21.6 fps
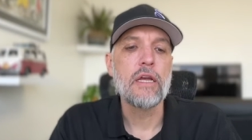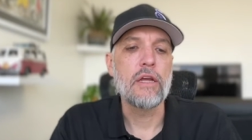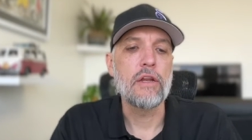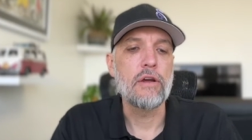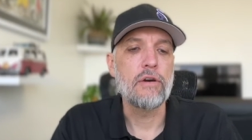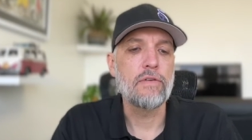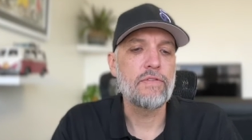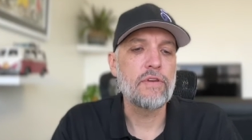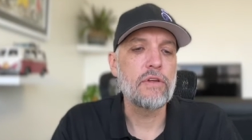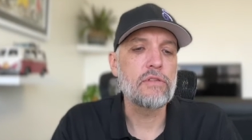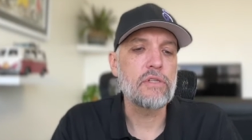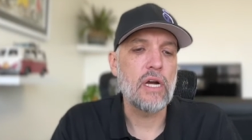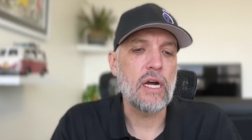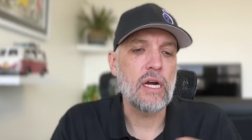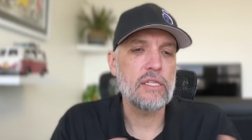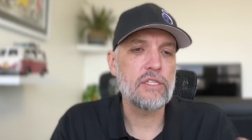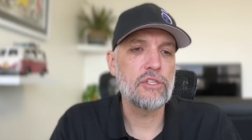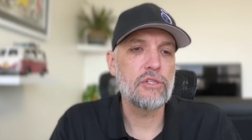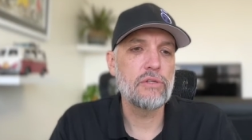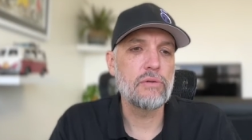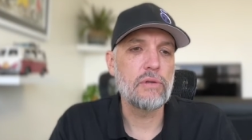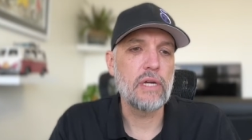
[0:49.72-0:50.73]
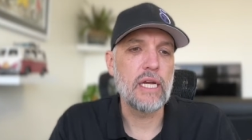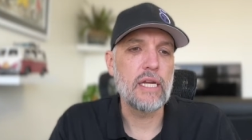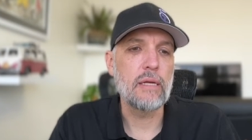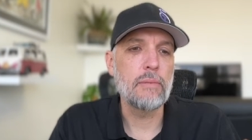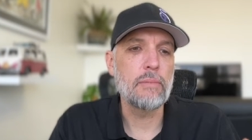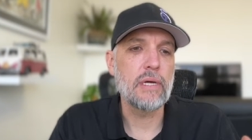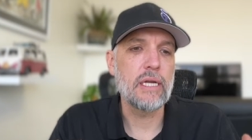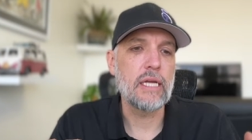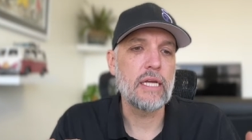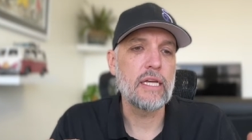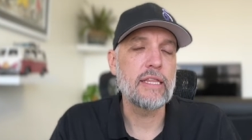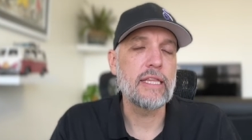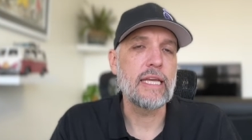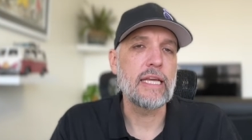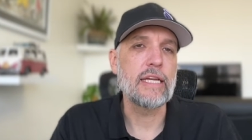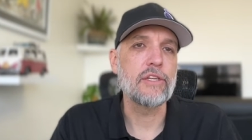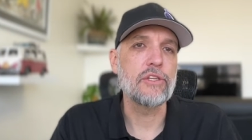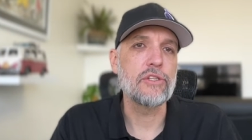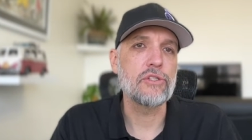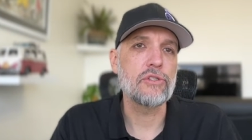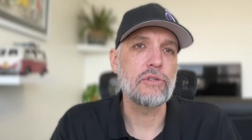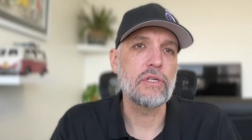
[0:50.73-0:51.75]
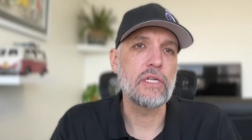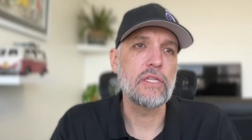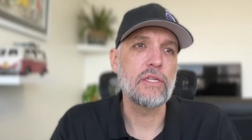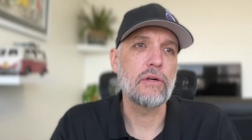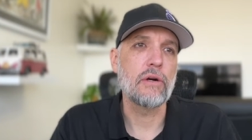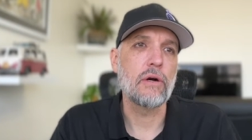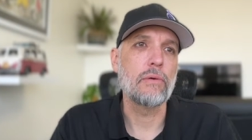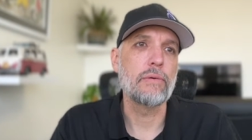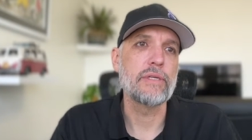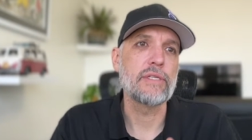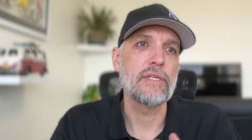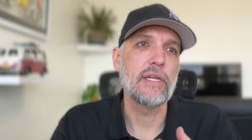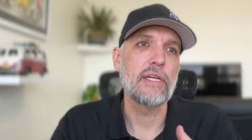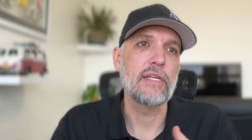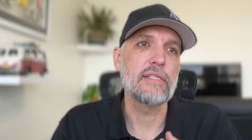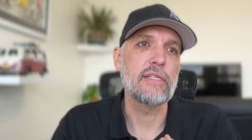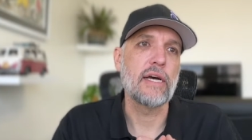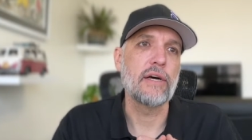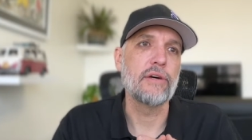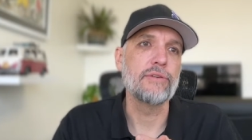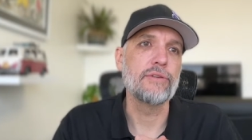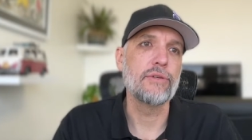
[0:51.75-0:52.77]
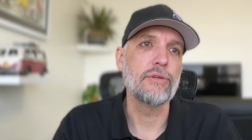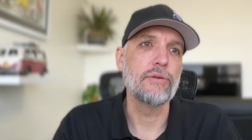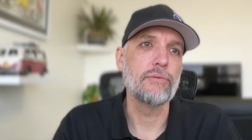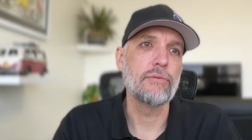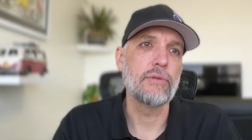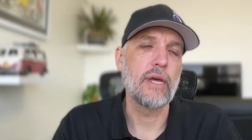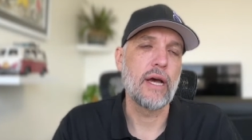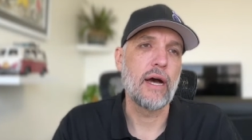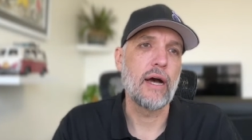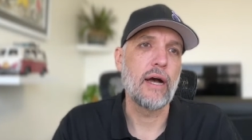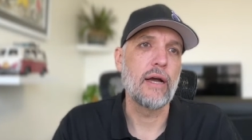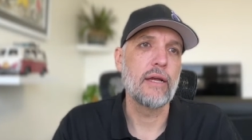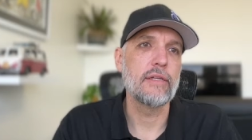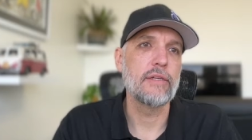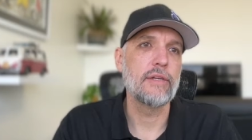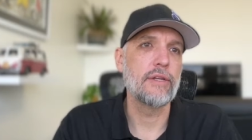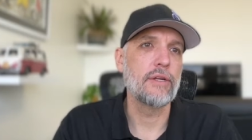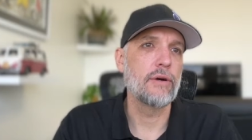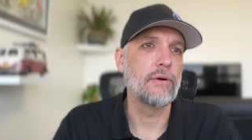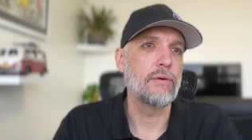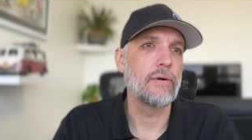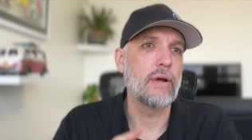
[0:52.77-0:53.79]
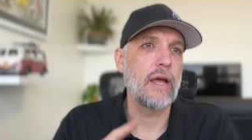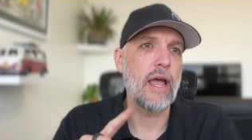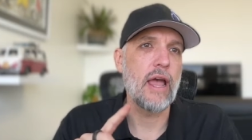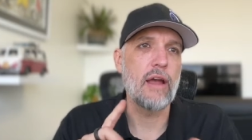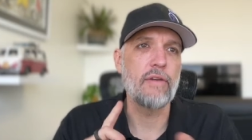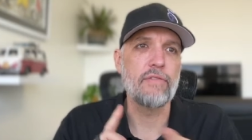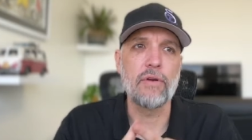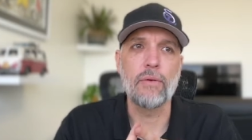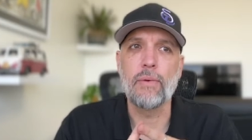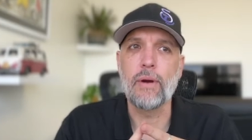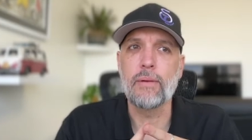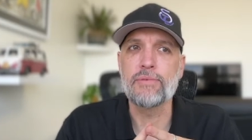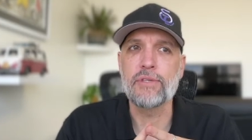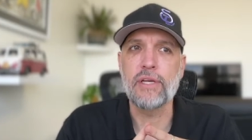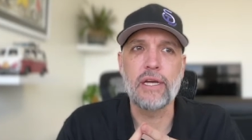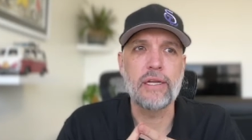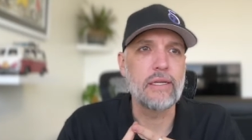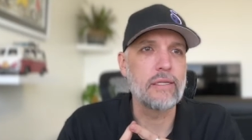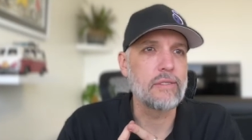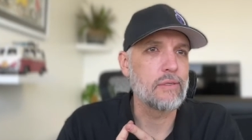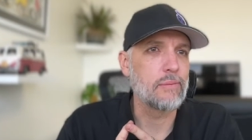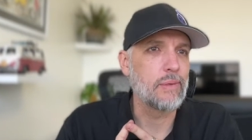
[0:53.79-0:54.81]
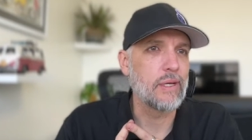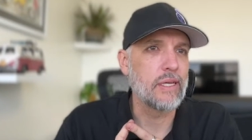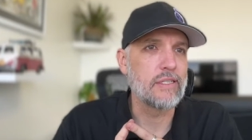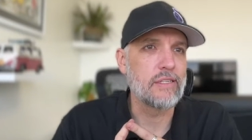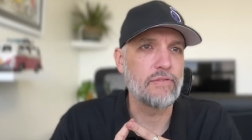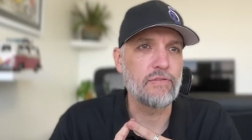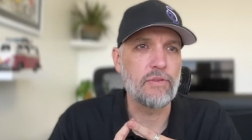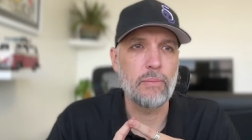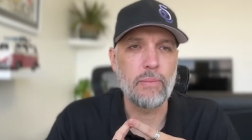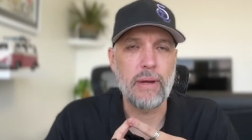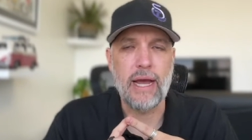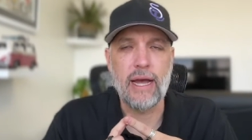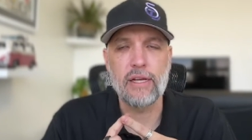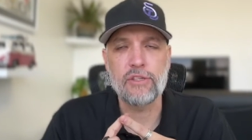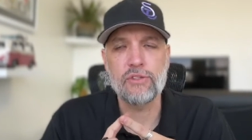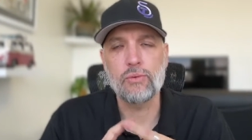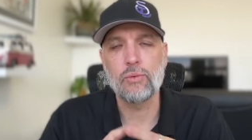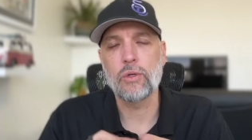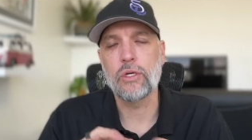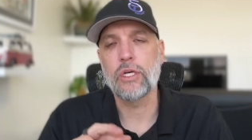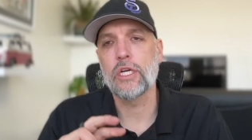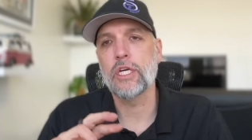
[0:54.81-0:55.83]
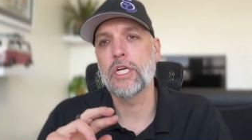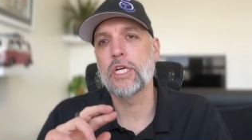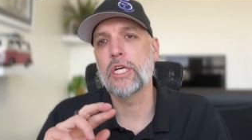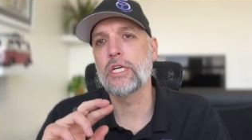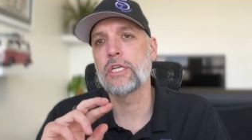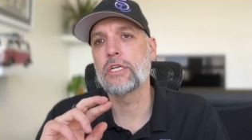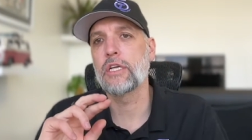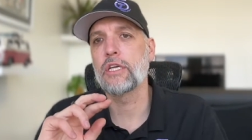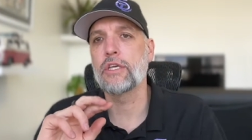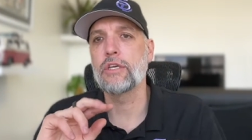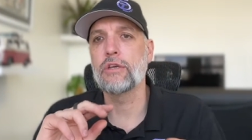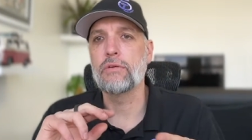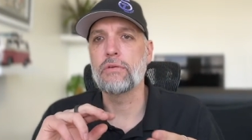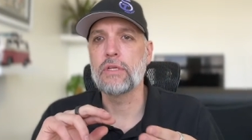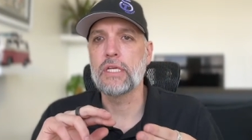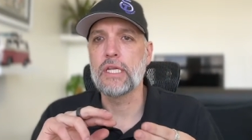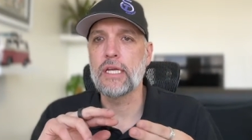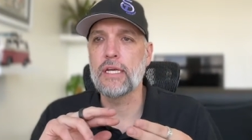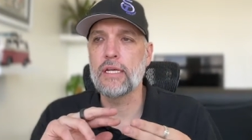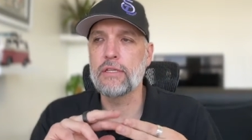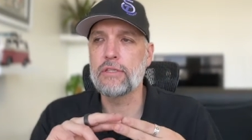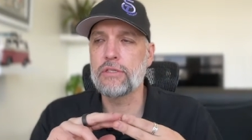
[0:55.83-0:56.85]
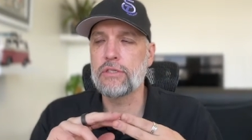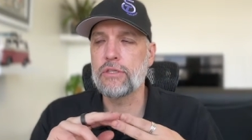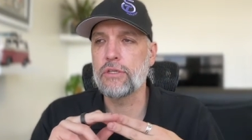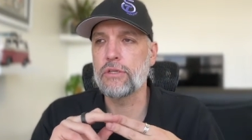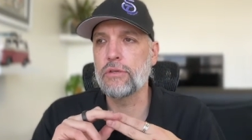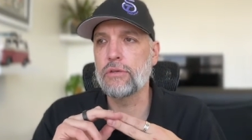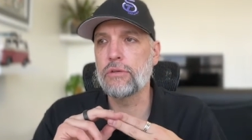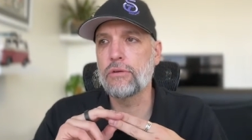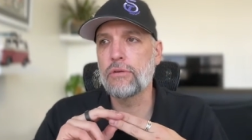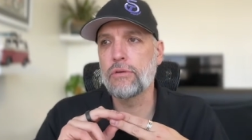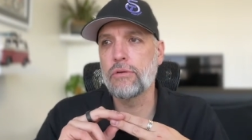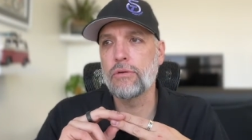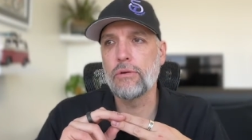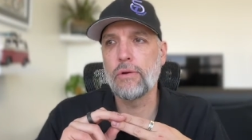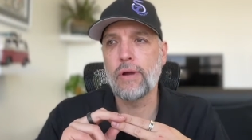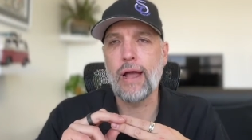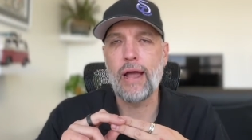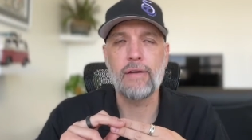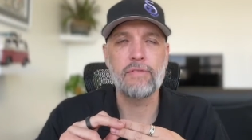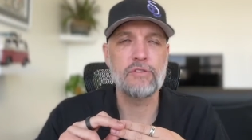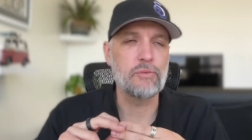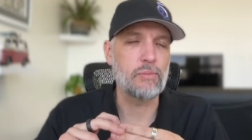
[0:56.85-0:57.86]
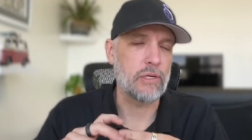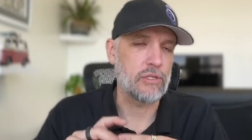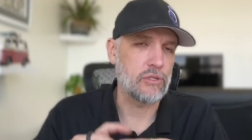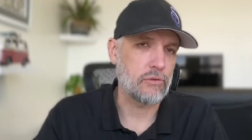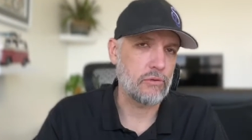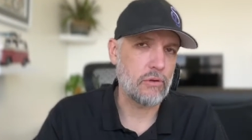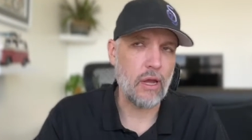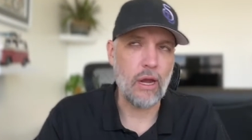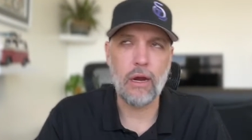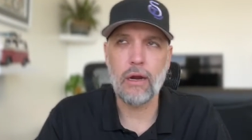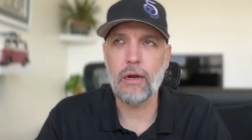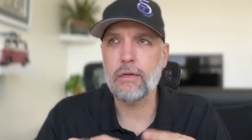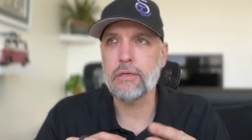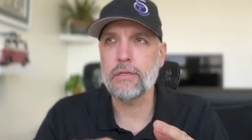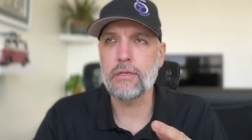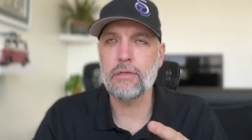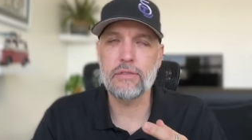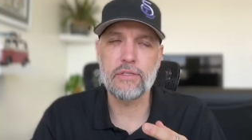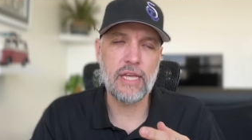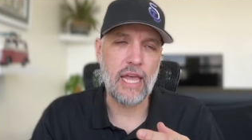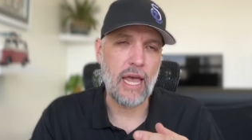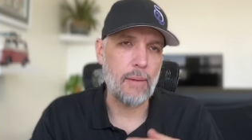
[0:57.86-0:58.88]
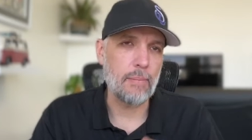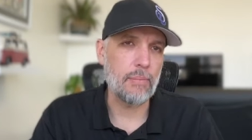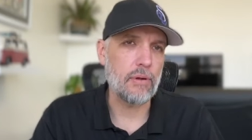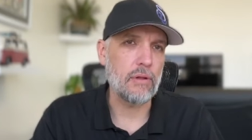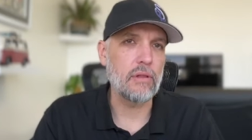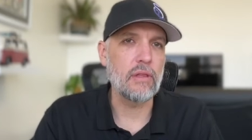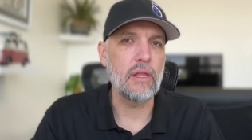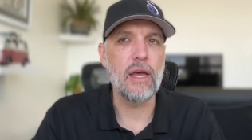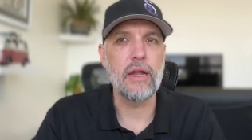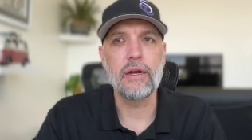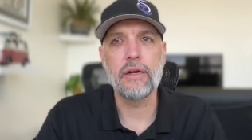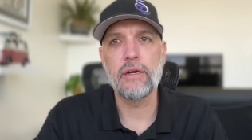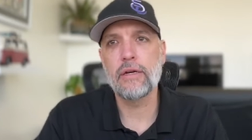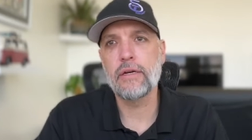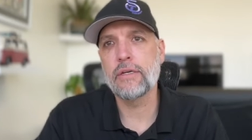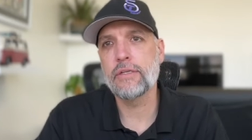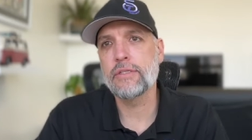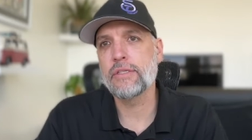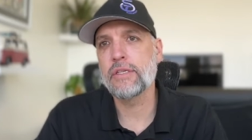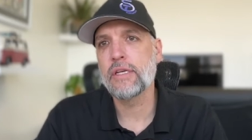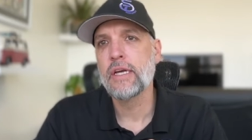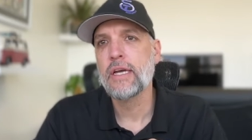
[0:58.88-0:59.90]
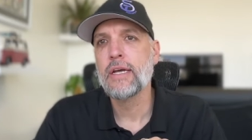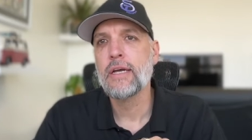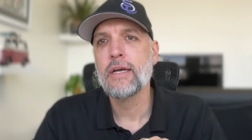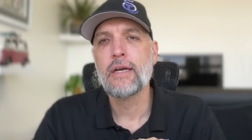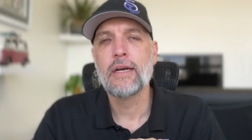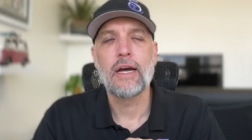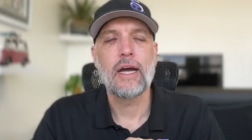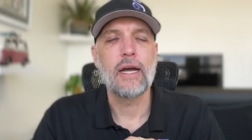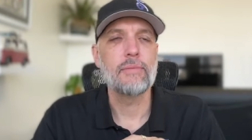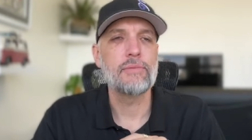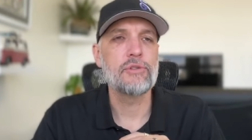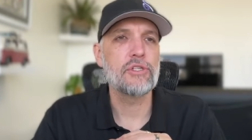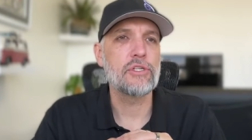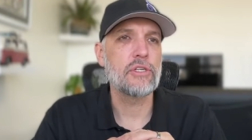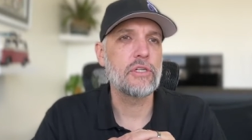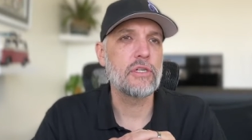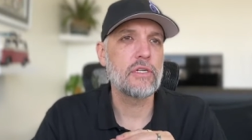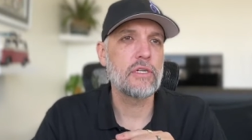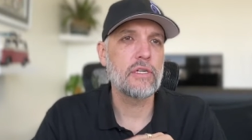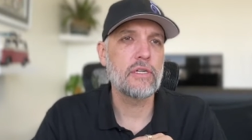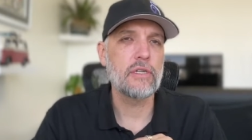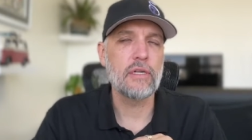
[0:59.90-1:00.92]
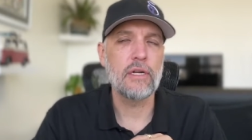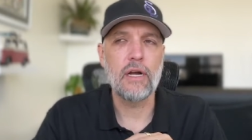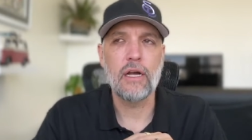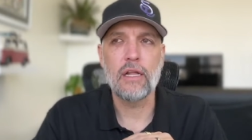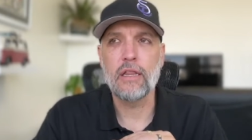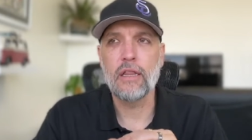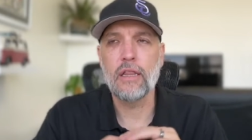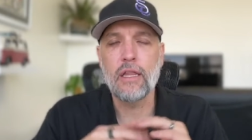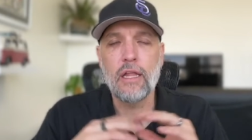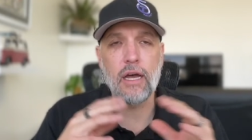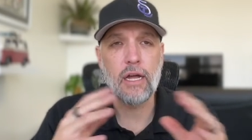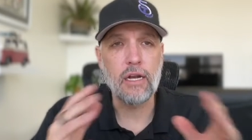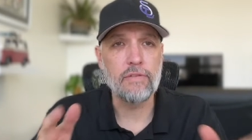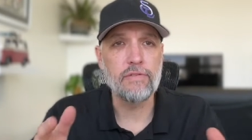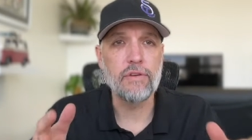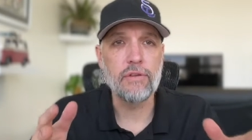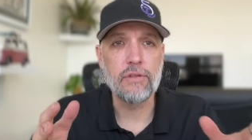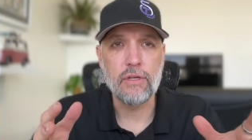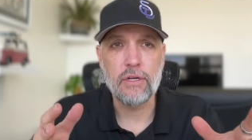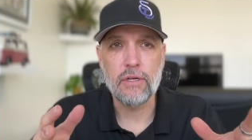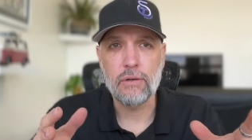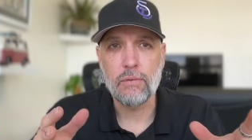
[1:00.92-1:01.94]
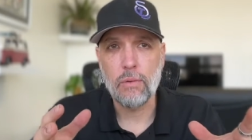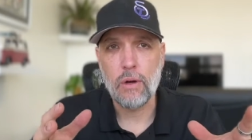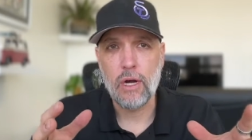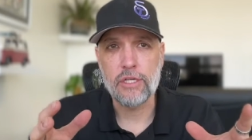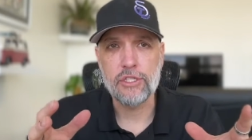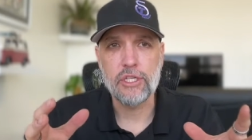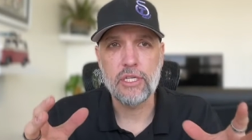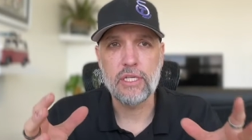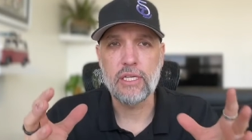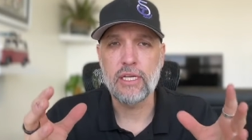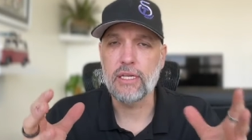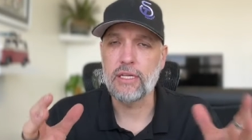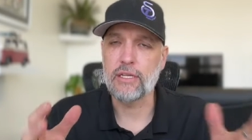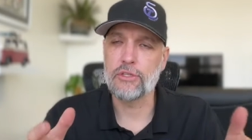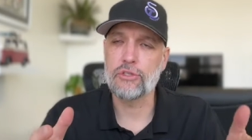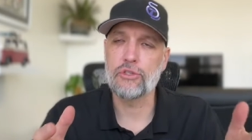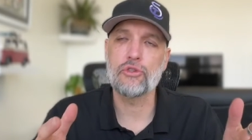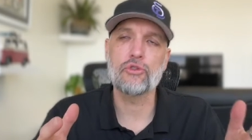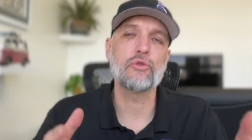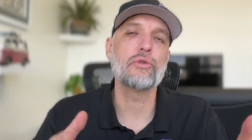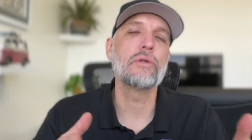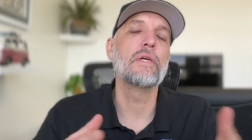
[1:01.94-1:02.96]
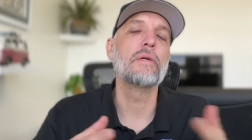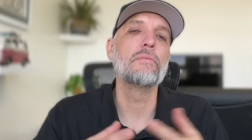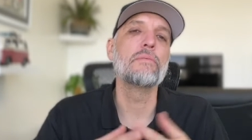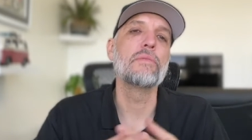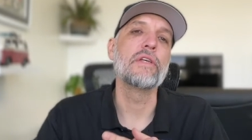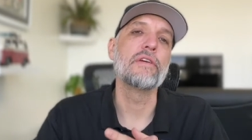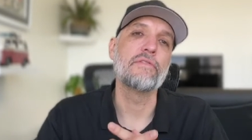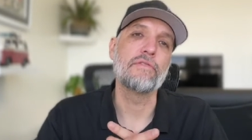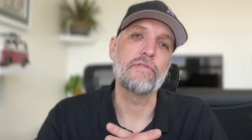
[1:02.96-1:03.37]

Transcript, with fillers: you know, if you talk to anybody in the industry, they're always going to tell you that, you know, every website needs to be a different password. You need to have special characters, capital letters. I'm sure a lot of you that are watching get extremely